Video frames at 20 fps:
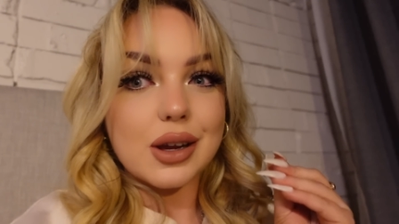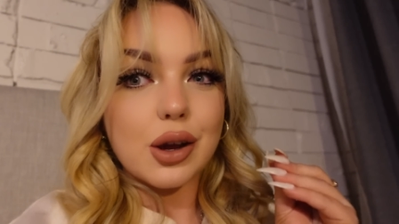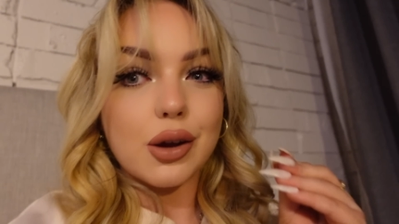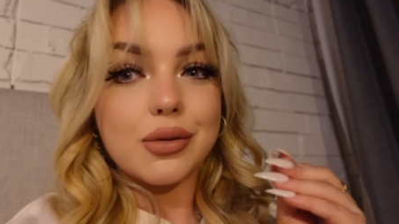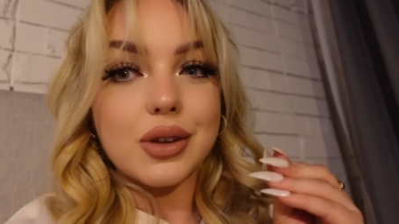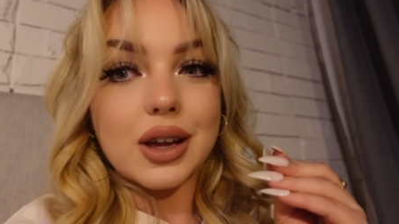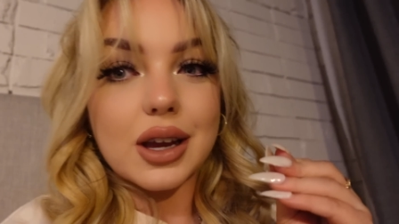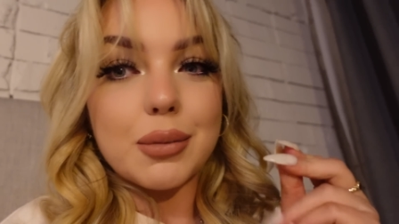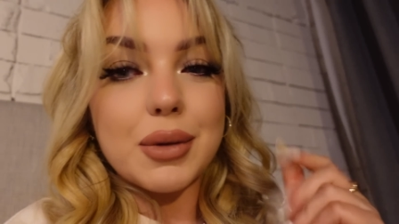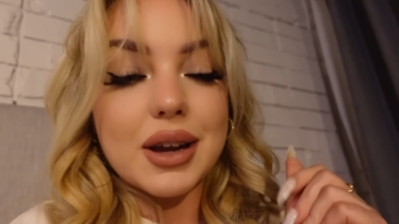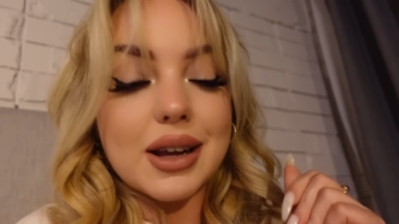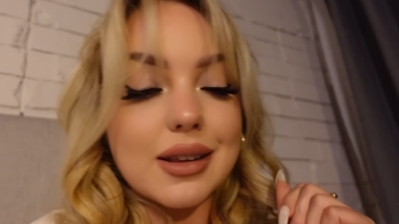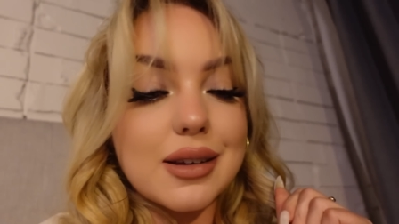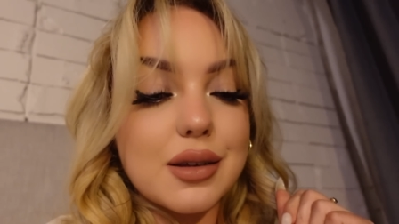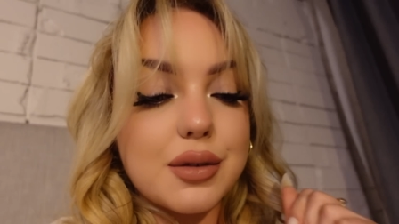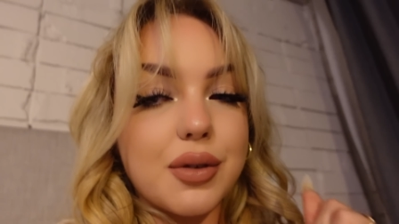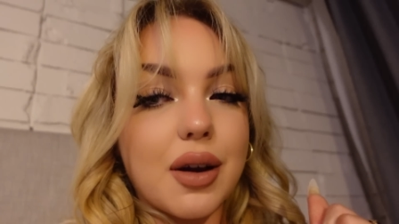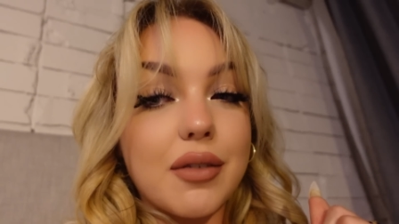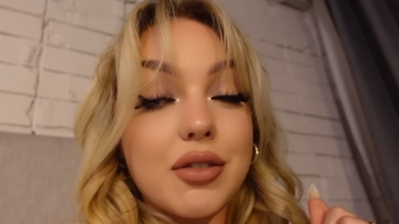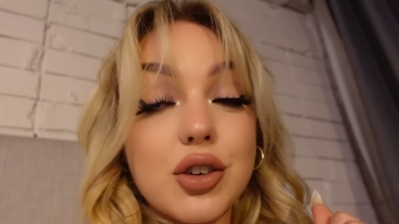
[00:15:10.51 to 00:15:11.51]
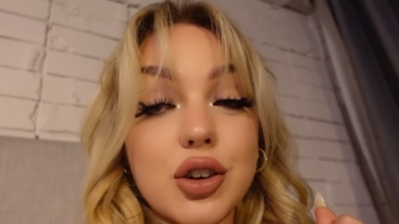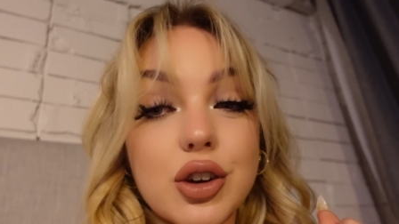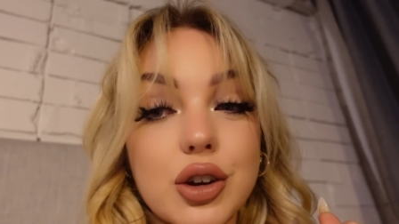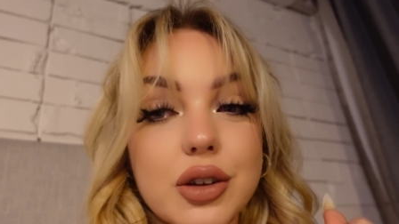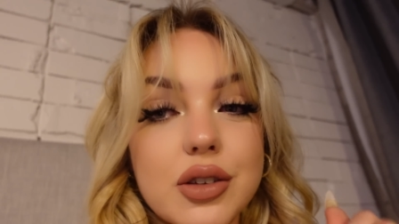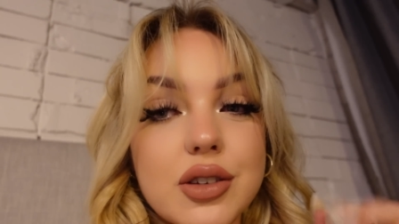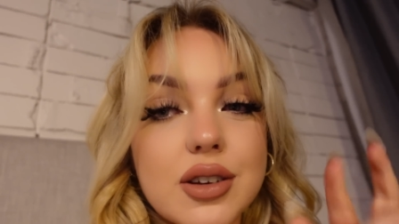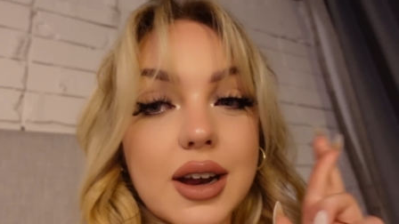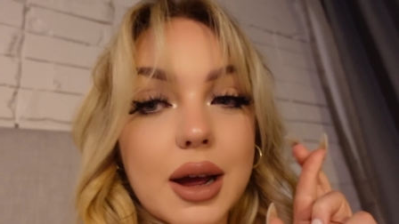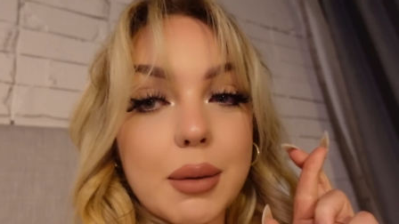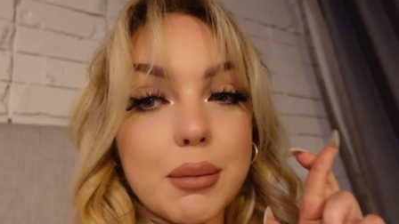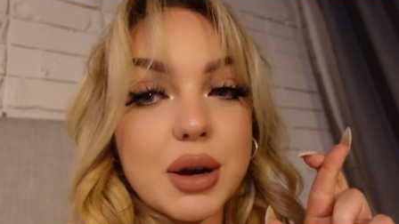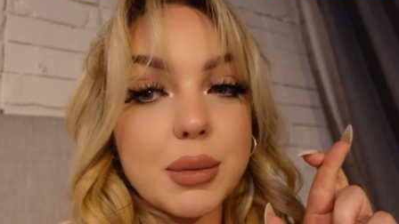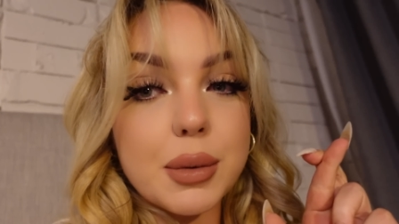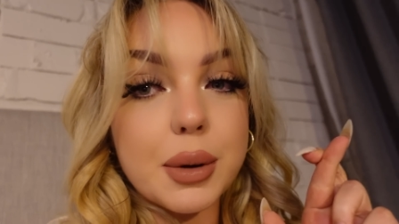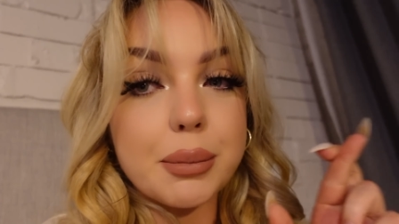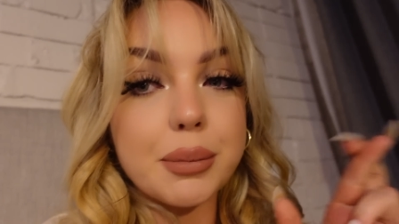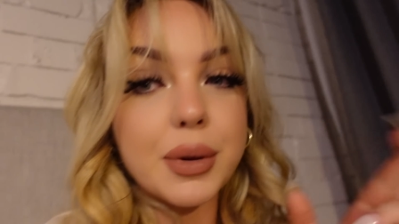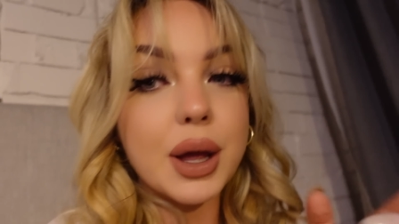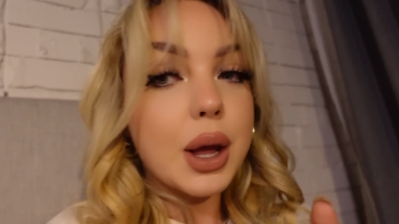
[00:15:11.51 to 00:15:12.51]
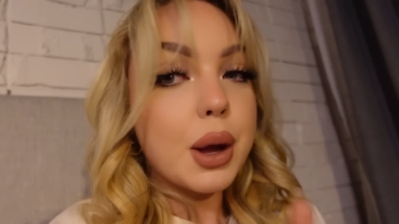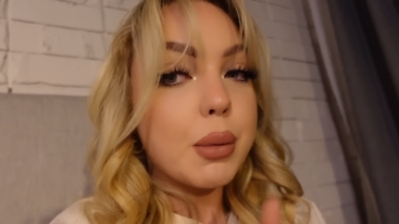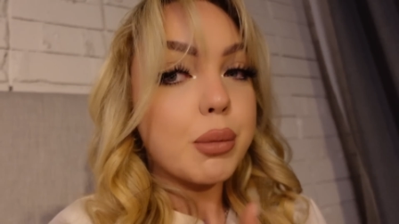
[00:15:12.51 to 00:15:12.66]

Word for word: Hopefully I can make at least $500 tonight minimum.